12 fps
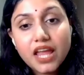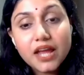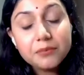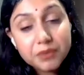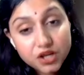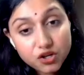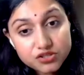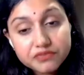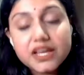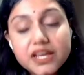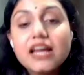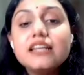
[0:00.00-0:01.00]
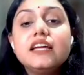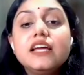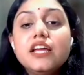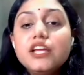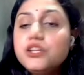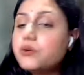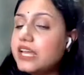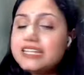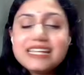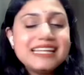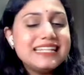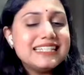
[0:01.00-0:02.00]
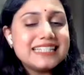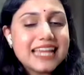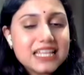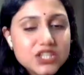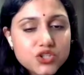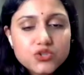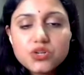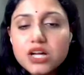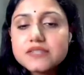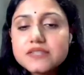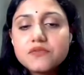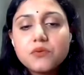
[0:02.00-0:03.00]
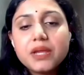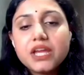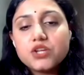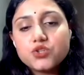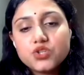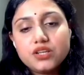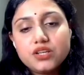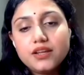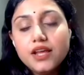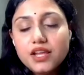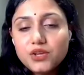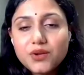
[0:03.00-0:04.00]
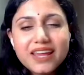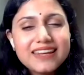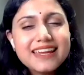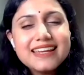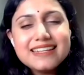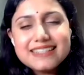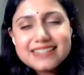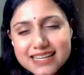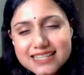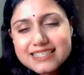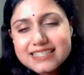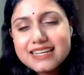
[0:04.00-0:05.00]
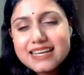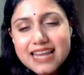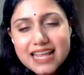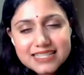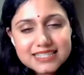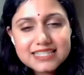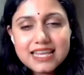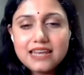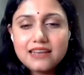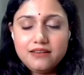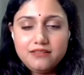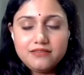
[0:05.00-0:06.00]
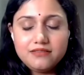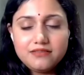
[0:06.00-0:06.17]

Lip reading: and because of that, you get intense transformation, you get intense lesson,